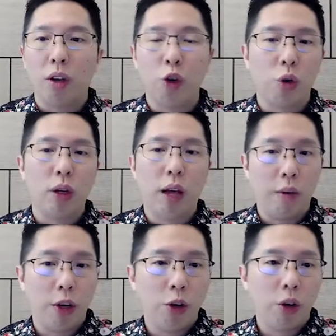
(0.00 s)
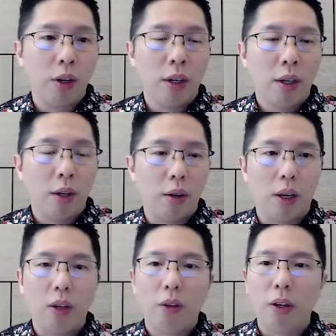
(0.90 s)
Industrial Average,
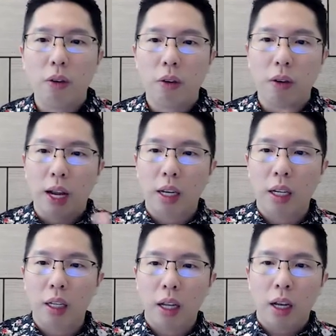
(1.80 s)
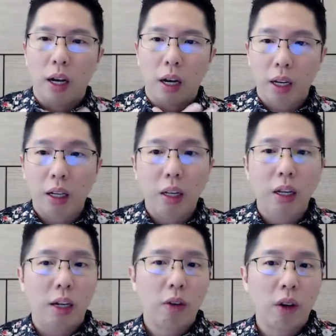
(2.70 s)
okay, since nine
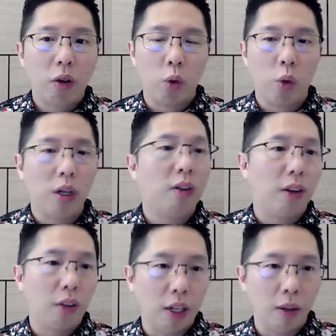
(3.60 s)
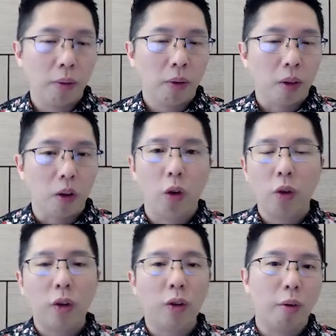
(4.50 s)
1896 uh, to 2016,
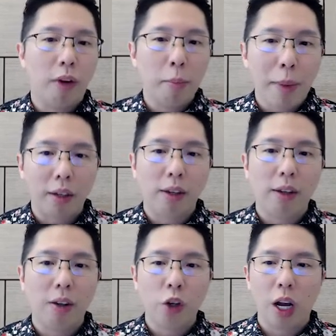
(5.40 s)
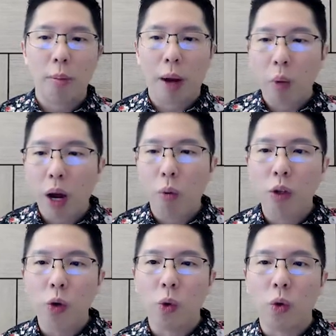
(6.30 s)
because this is a very backdated chart. But what I
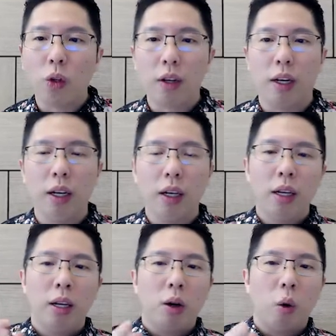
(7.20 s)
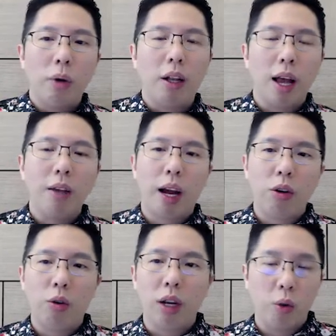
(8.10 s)
want you to see, uh, over the last
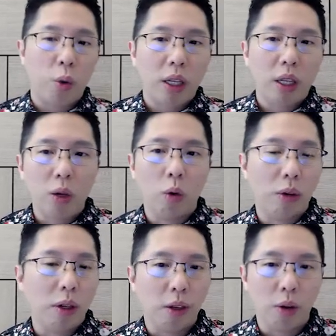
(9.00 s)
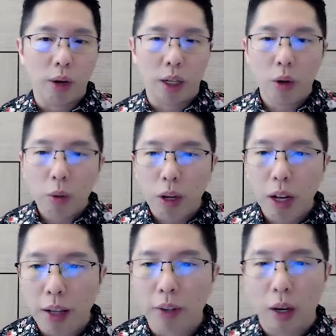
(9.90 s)
120 over years, right, do you
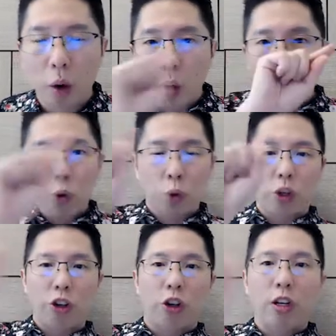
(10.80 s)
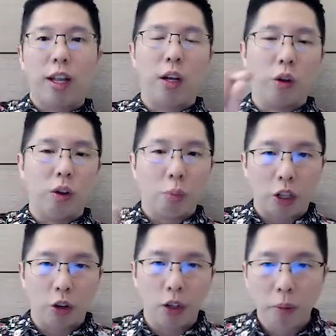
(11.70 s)
realize that all those squishy line on this
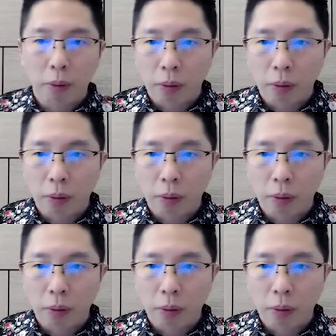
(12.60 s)
picture,